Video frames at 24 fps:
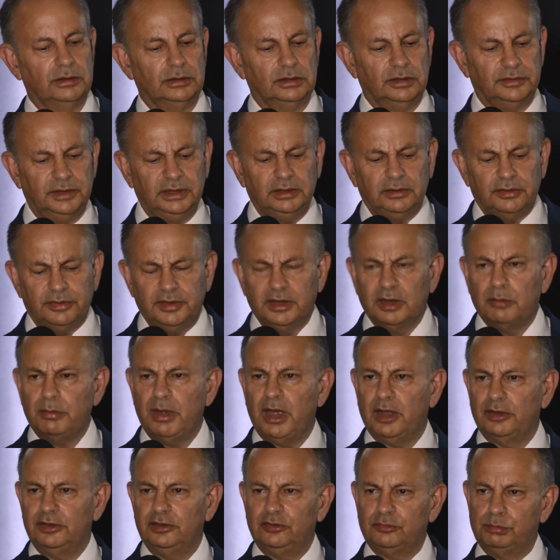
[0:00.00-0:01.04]
I think the thing
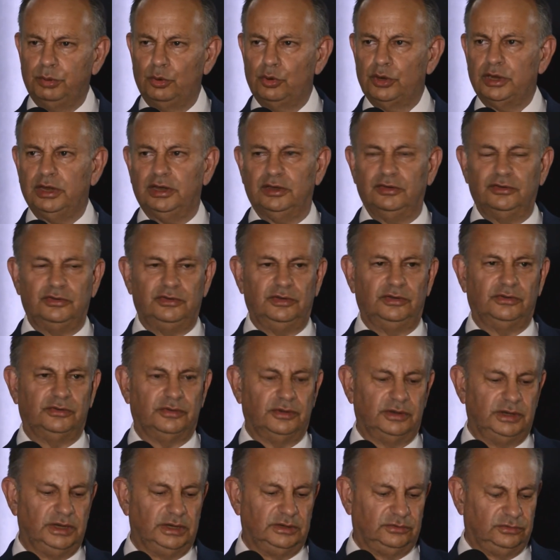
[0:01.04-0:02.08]
about this book is, is
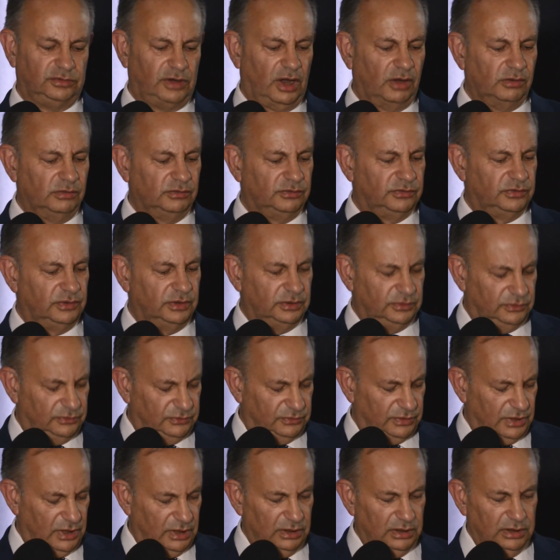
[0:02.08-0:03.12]
that it shows
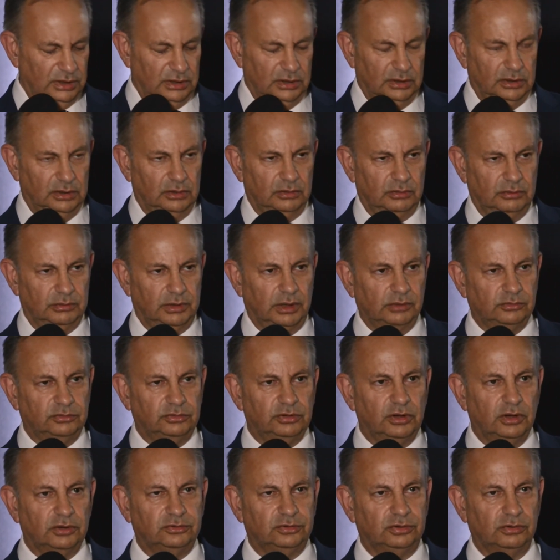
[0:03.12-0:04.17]
that uh, although
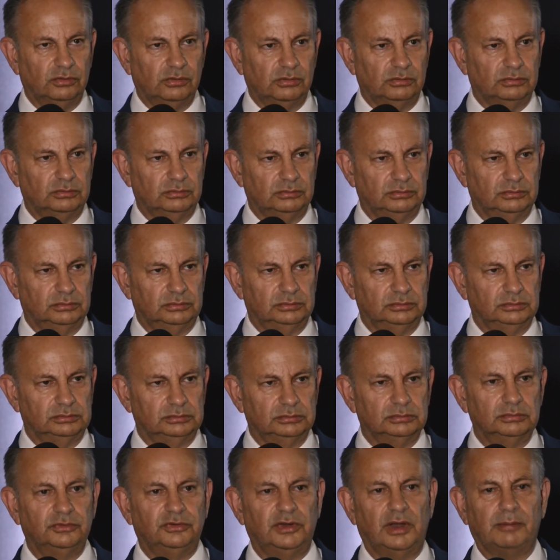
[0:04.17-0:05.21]
Churchill
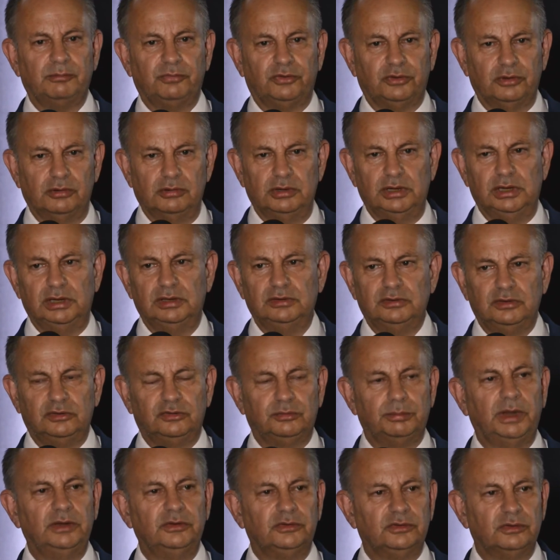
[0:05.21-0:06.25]
was absolutely
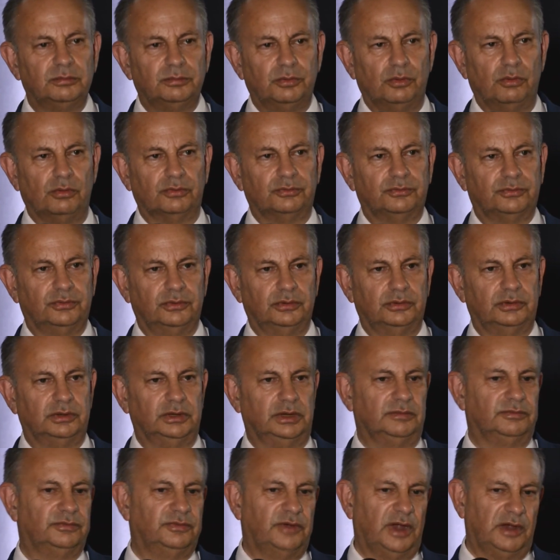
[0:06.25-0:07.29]
indispensable to
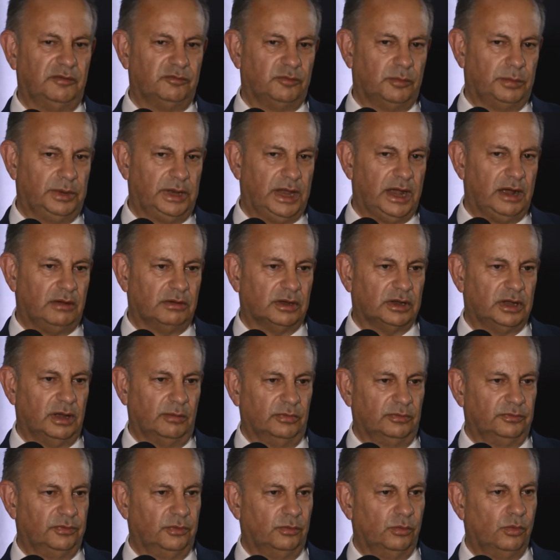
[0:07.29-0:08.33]
the favourable outcome
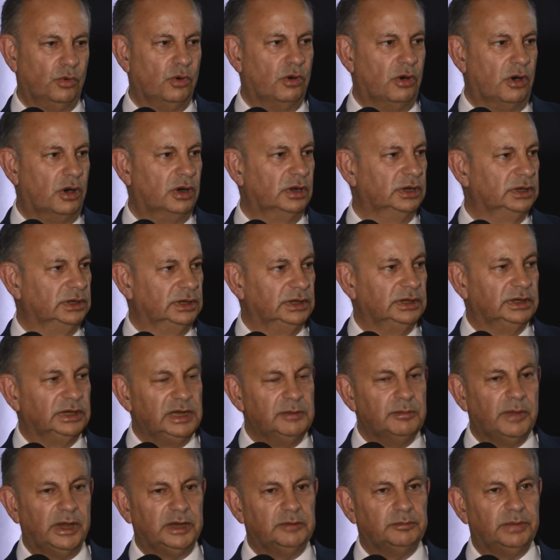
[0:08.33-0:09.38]
of the war.
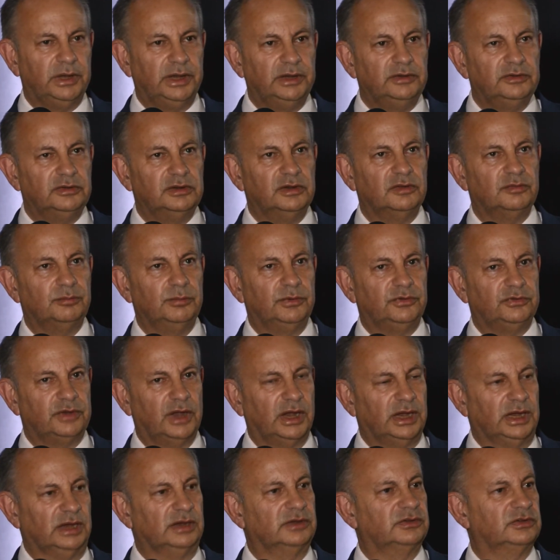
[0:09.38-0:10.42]
He made plenty of
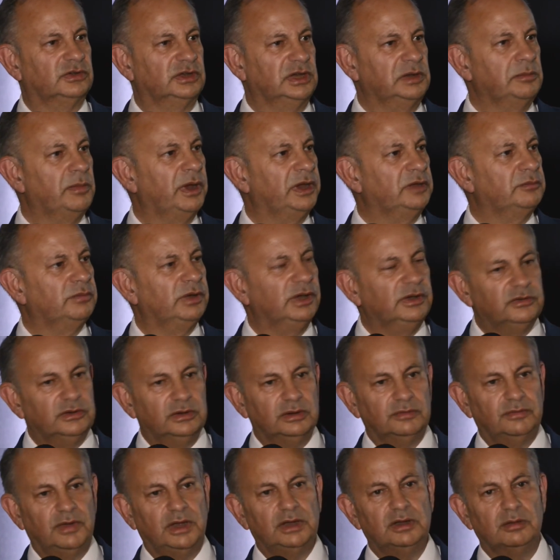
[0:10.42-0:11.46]
mistakes and he made plenty
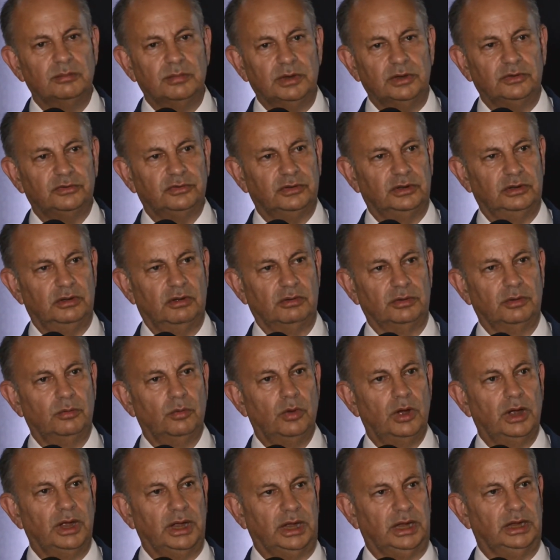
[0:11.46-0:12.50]
of enemies along the
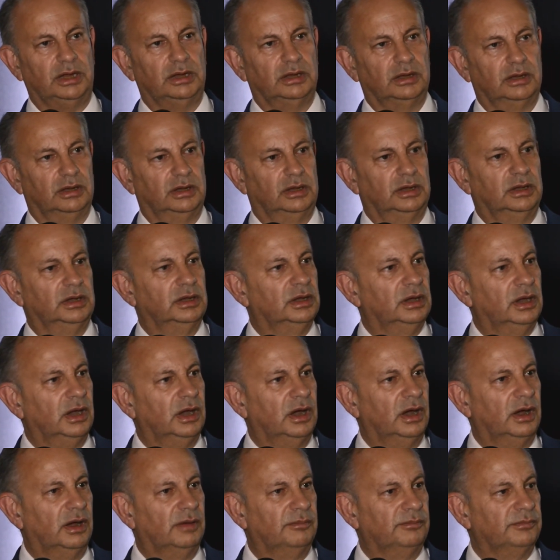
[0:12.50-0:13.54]
way.
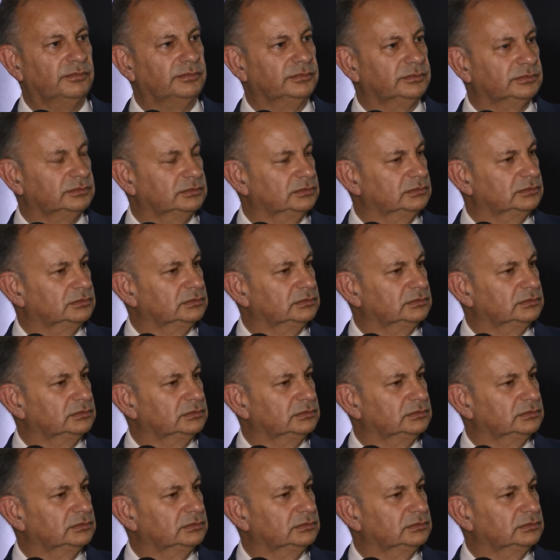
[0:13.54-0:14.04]
Um,